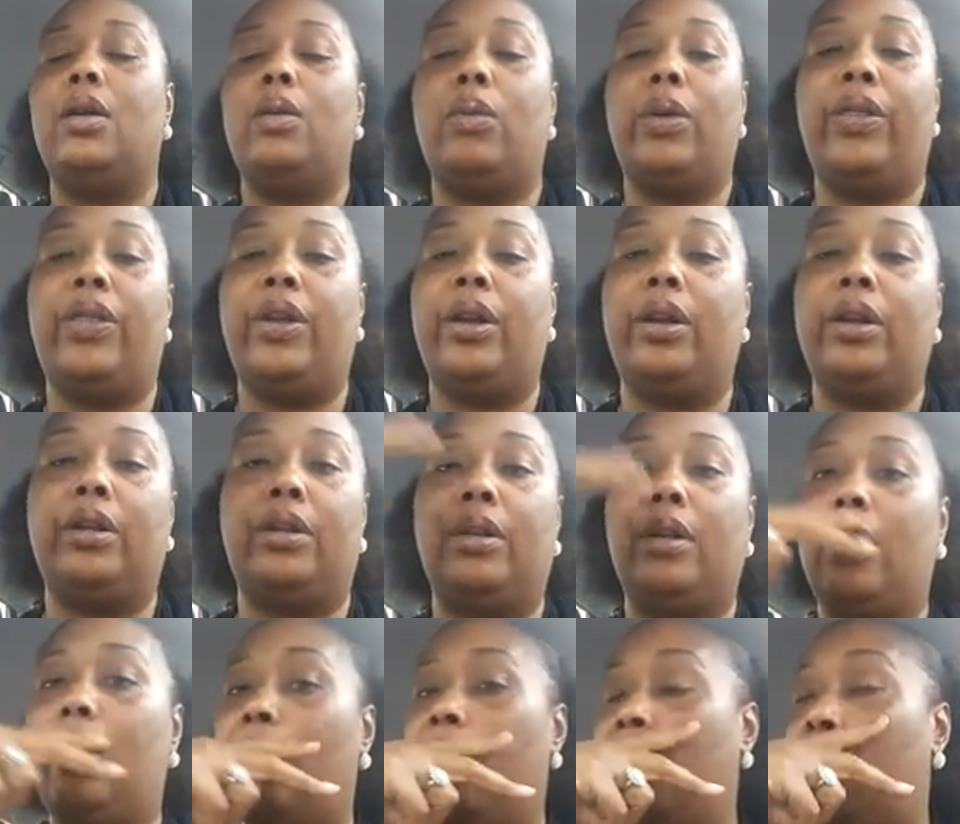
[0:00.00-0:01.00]
with
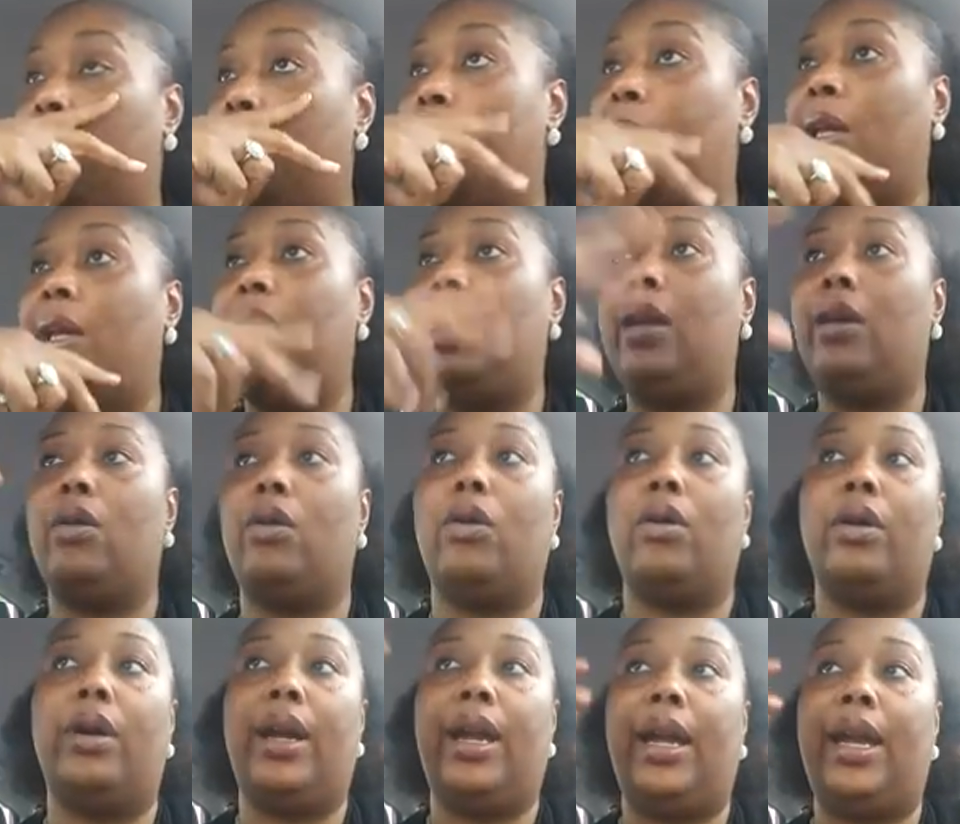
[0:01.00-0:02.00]
a being
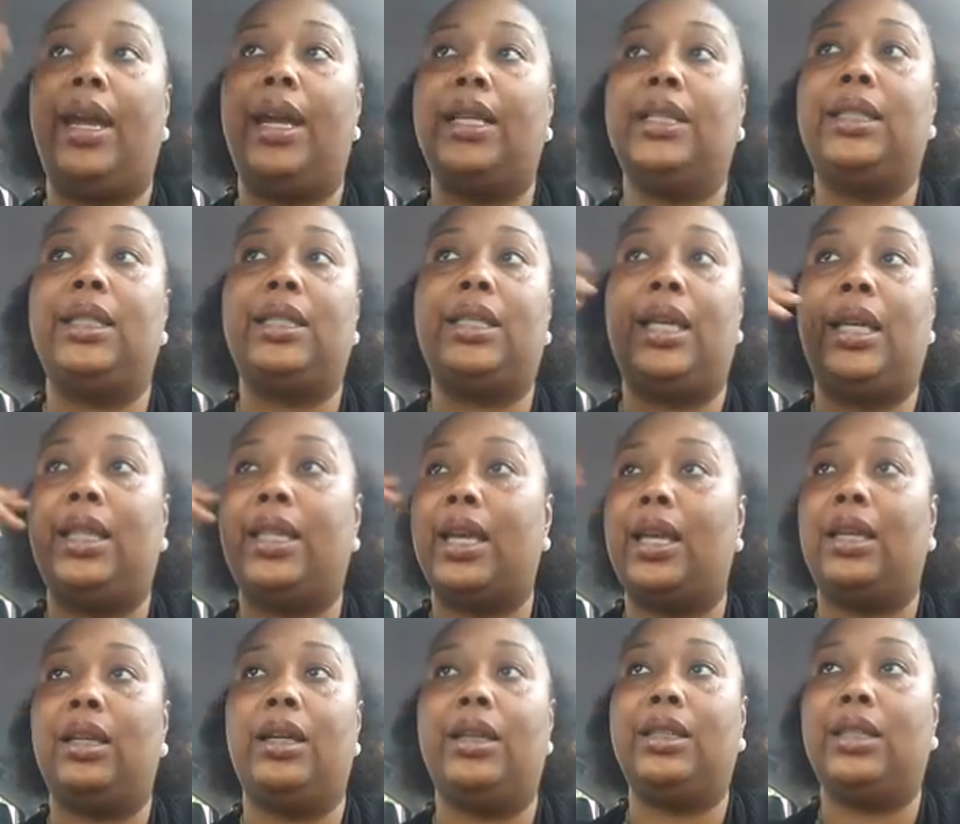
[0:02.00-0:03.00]
or a entity
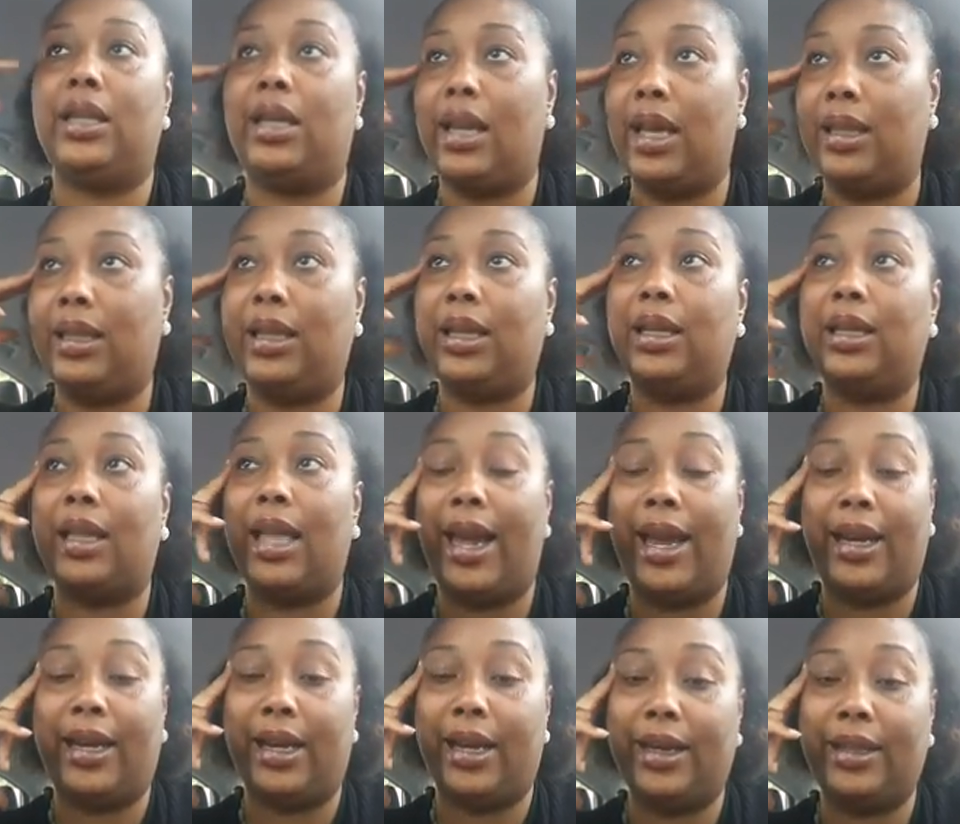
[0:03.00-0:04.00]
that looks nothing
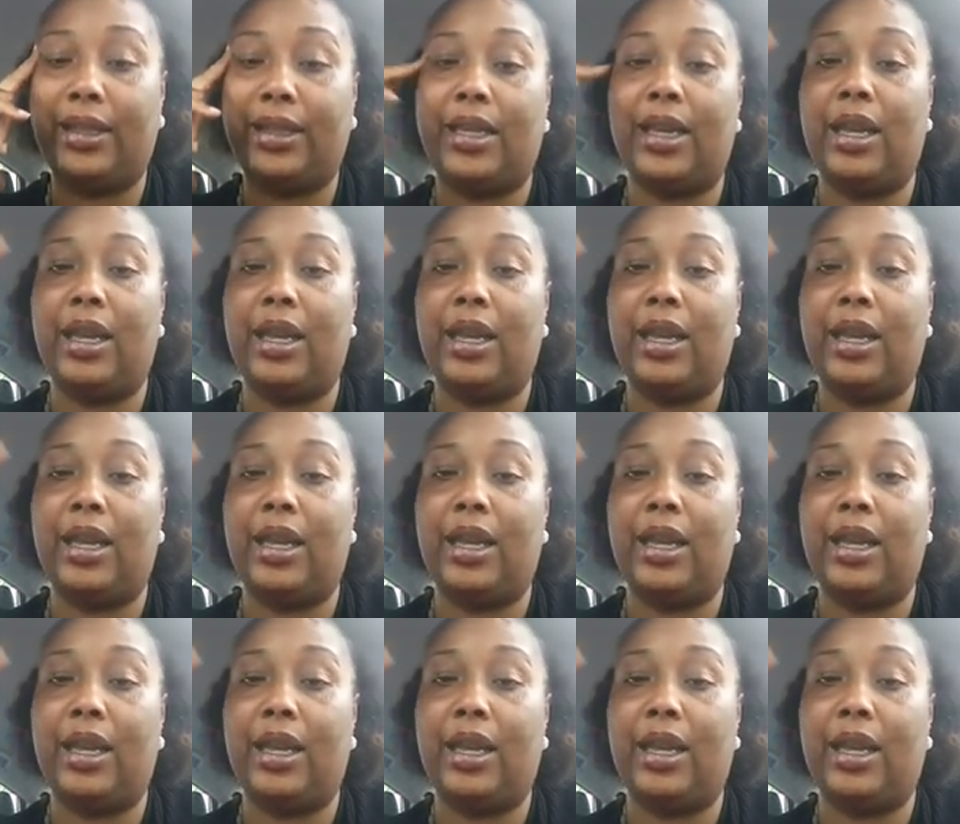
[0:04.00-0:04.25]
like us.